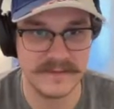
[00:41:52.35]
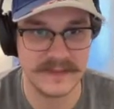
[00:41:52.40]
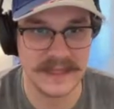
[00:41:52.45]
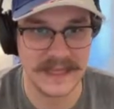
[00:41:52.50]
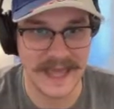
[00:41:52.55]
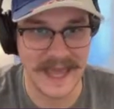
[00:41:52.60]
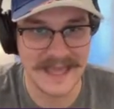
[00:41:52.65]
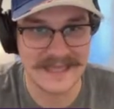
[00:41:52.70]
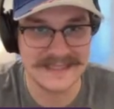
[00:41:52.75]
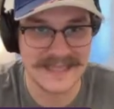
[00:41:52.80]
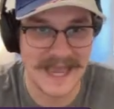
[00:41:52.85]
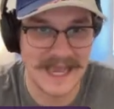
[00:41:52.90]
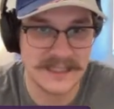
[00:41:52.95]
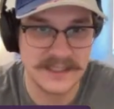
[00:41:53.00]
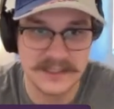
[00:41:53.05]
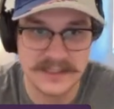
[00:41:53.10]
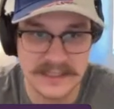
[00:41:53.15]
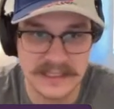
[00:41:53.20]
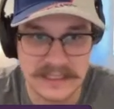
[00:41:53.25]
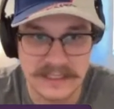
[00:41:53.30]
the A's
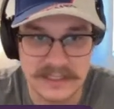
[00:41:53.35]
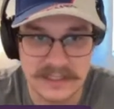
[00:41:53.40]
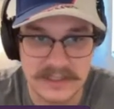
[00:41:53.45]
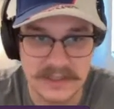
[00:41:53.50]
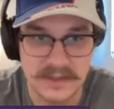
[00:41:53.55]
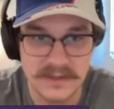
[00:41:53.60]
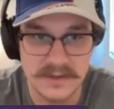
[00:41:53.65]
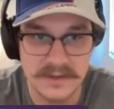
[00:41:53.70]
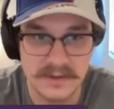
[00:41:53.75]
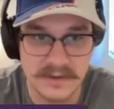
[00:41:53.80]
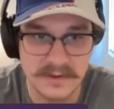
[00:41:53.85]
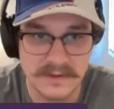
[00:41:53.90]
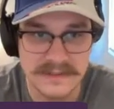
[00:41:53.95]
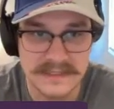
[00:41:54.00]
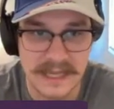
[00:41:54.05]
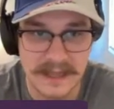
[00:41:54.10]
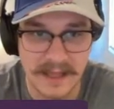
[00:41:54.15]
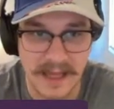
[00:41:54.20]
actually do sell